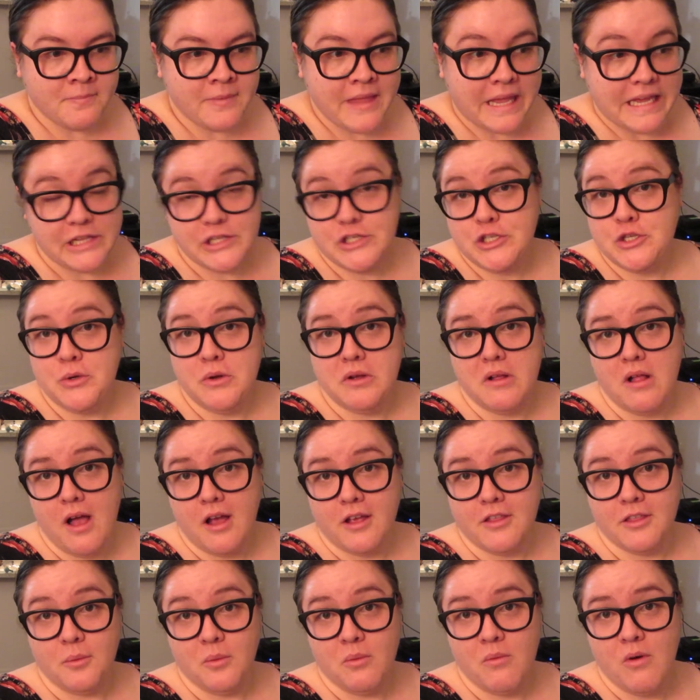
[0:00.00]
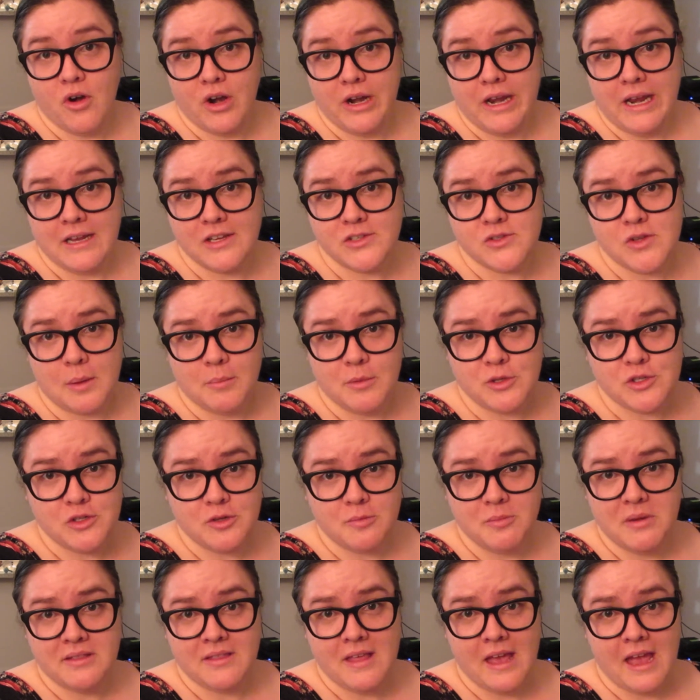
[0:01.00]
it's 2 o'clock in the morning, so I'm
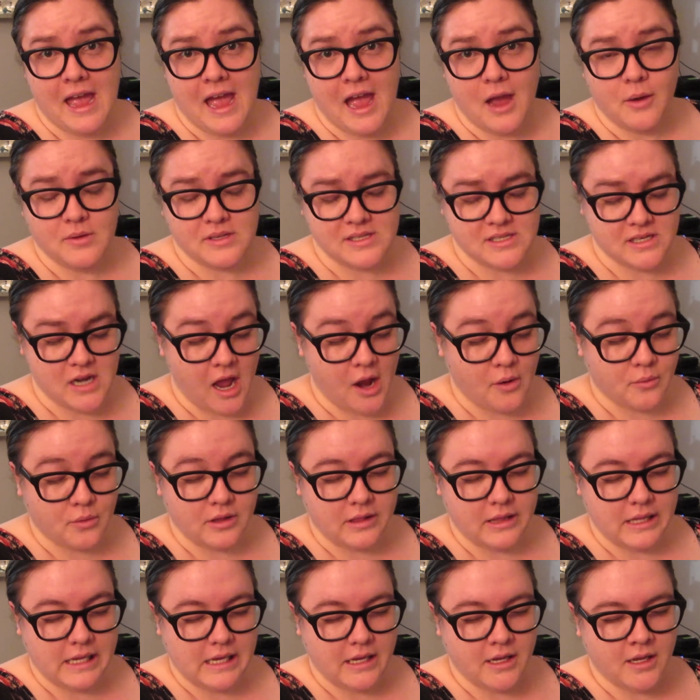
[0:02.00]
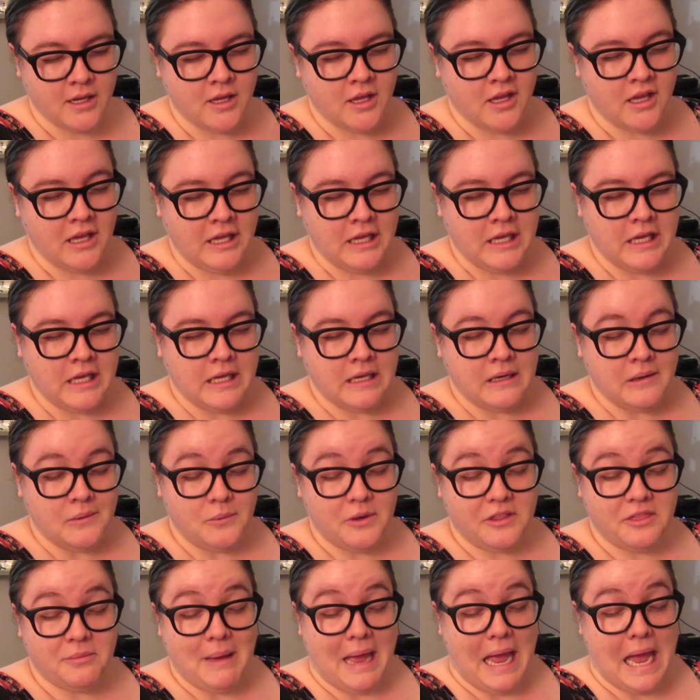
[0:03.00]
assuming that I was not really
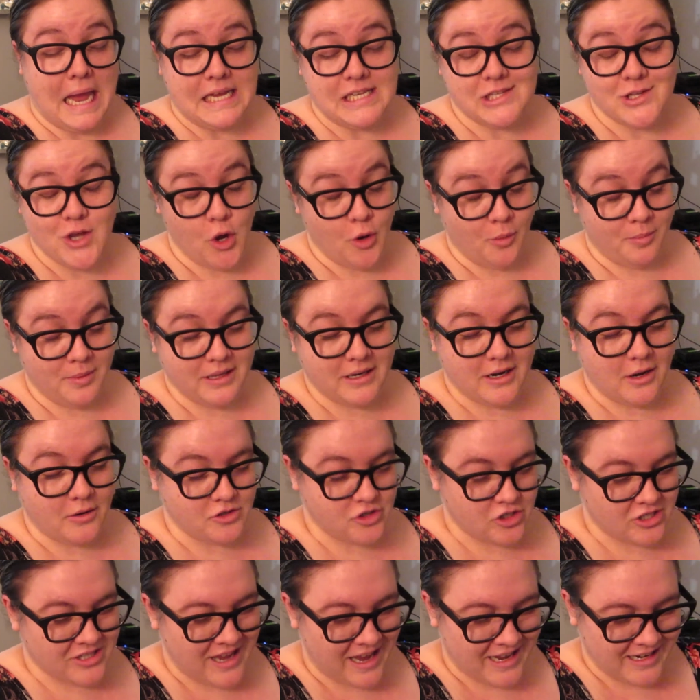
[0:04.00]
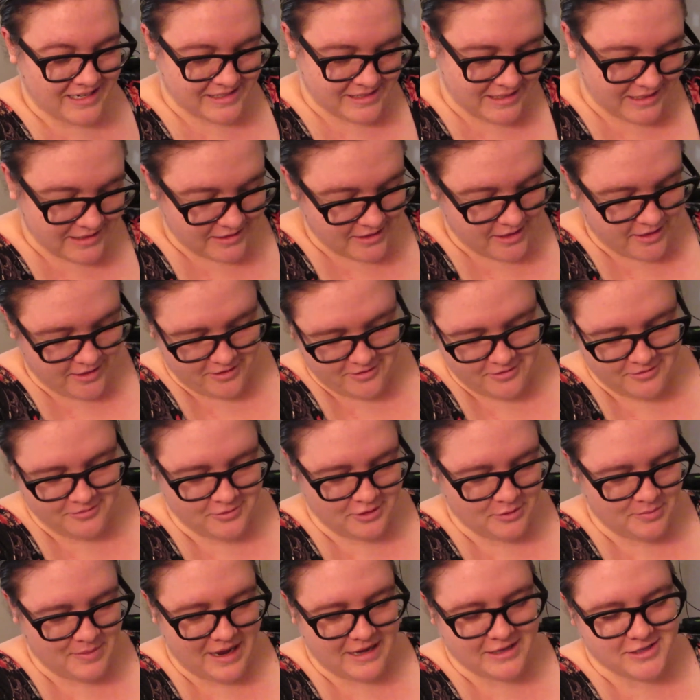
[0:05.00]
with my eyes open. I was just kind of sitting there
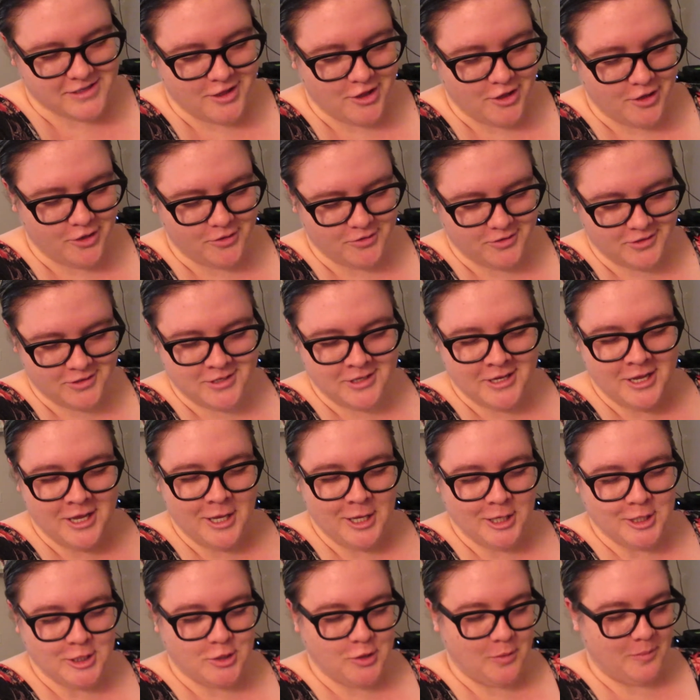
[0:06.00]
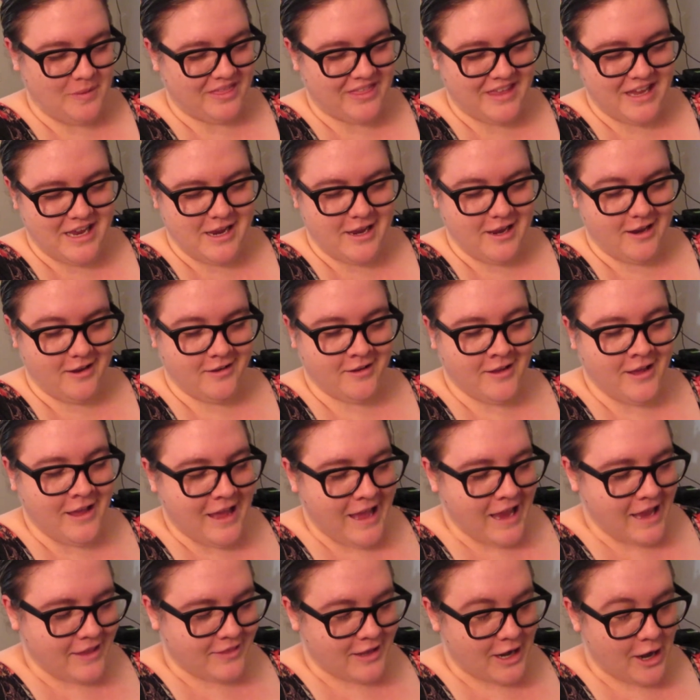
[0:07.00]
with my eyes closed, doing my thing,
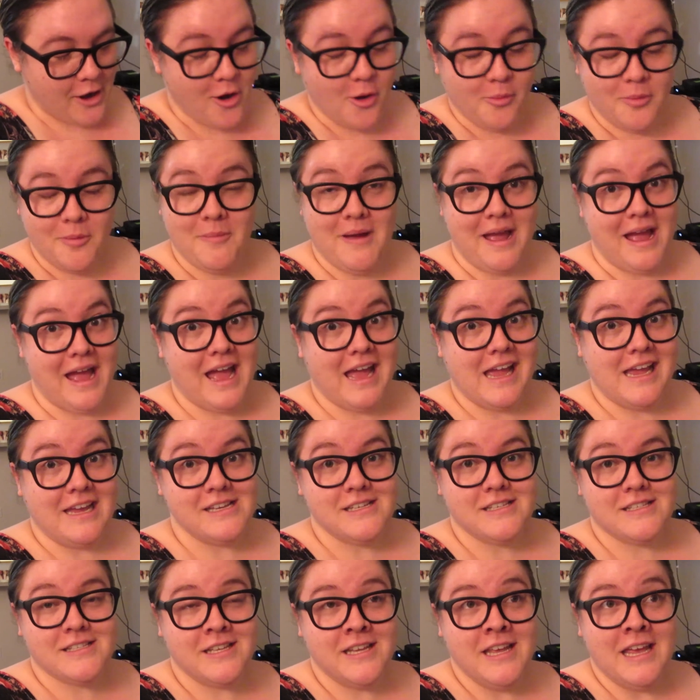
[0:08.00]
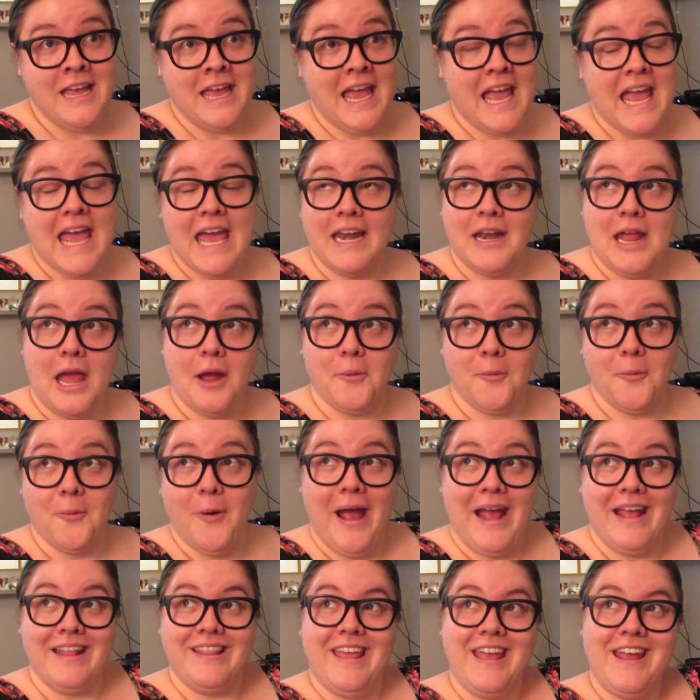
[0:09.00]
and then I open my eyes, and
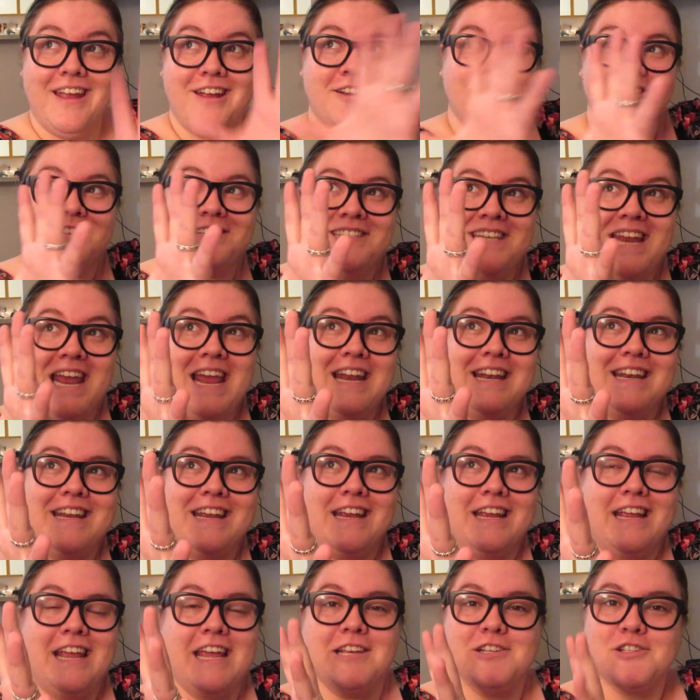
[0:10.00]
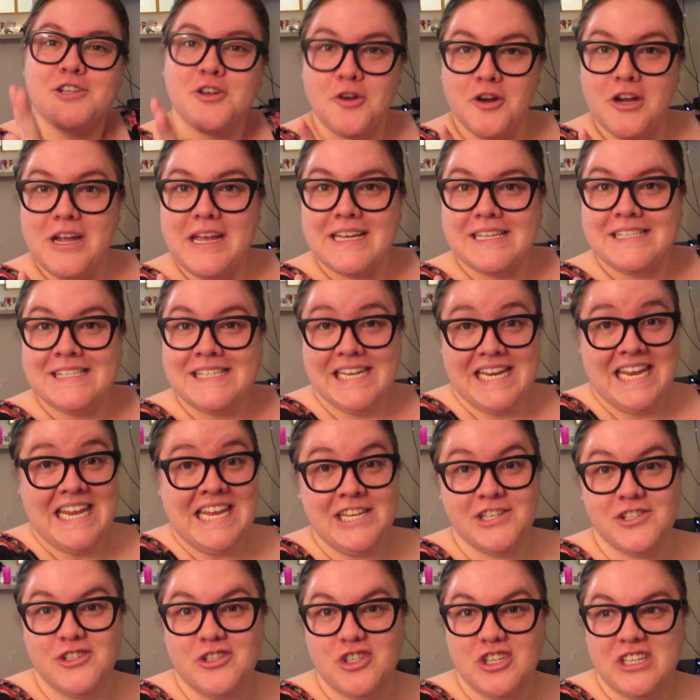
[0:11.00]
right there standing is Chris, and
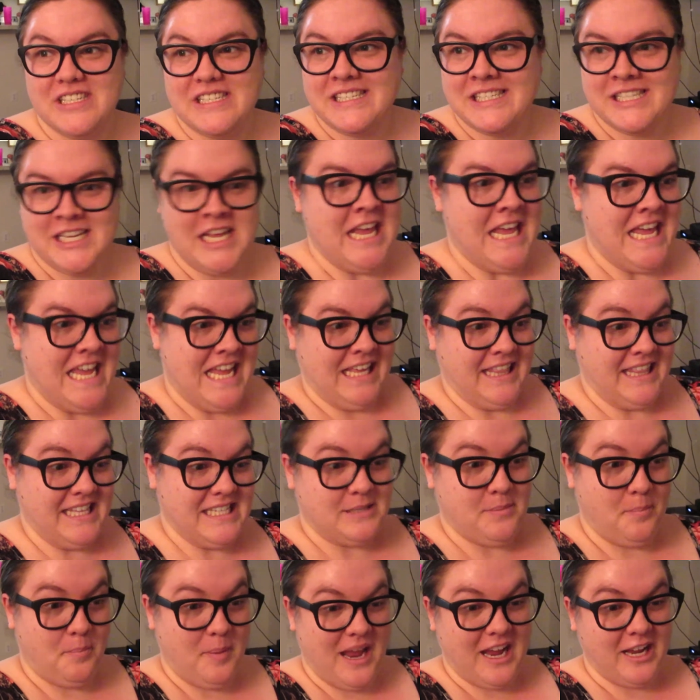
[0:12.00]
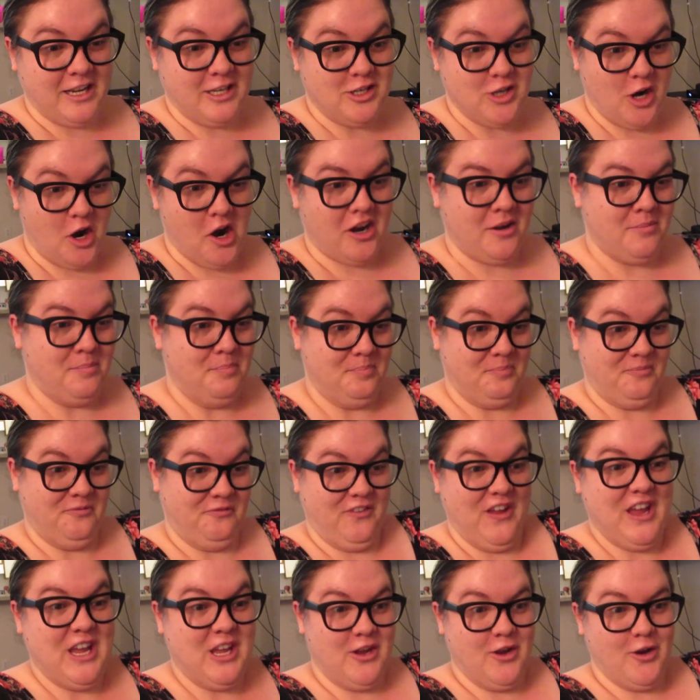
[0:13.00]
he's just this big dark
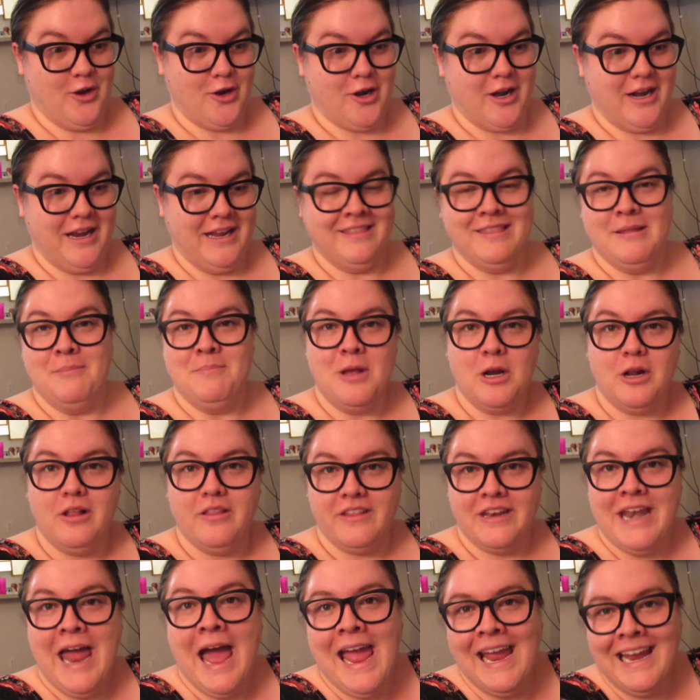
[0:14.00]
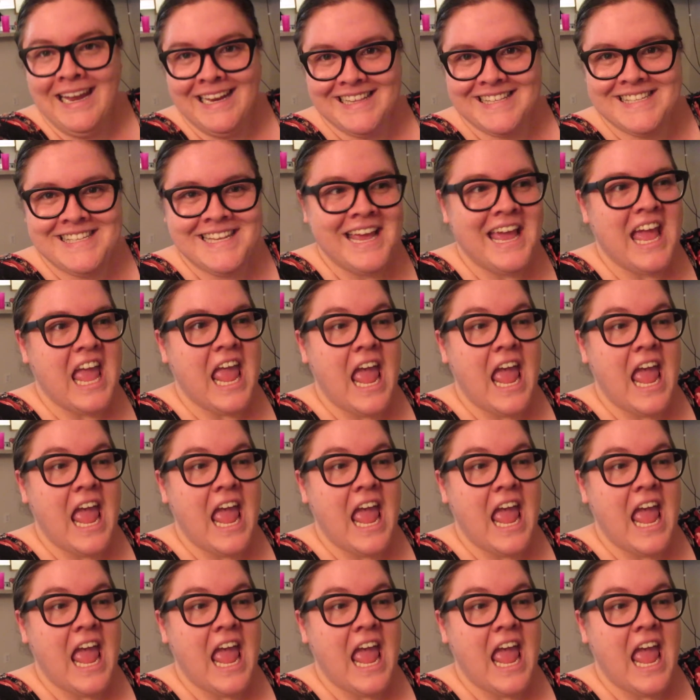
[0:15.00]
figure in the middle of the night,